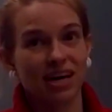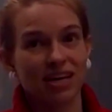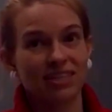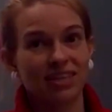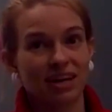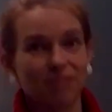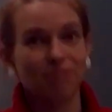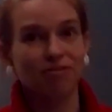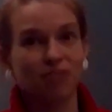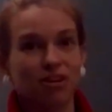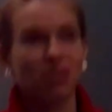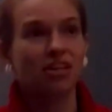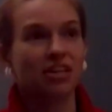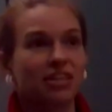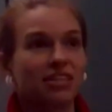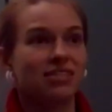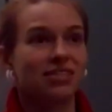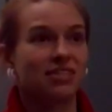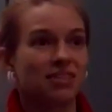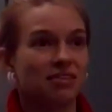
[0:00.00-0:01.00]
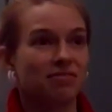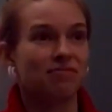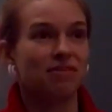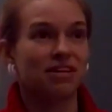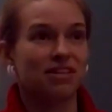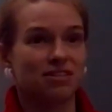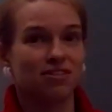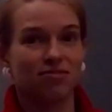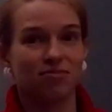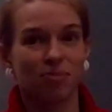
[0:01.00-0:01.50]
That definitely is an
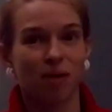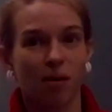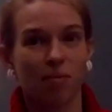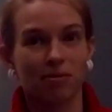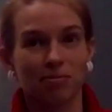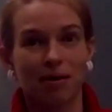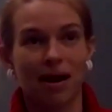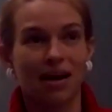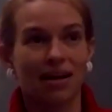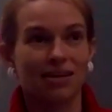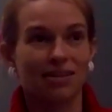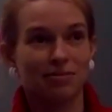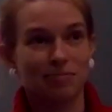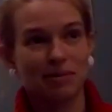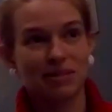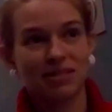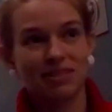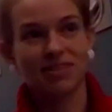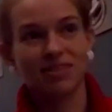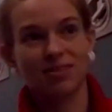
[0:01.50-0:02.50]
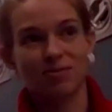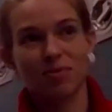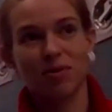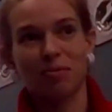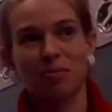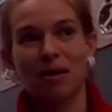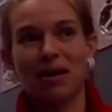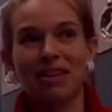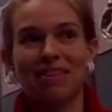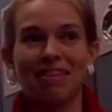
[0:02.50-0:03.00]
invasive problematic species.
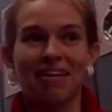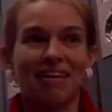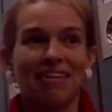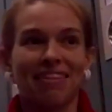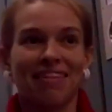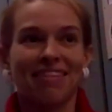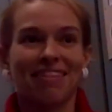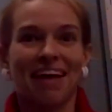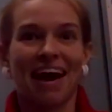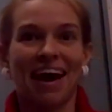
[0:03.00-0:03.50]
One might think that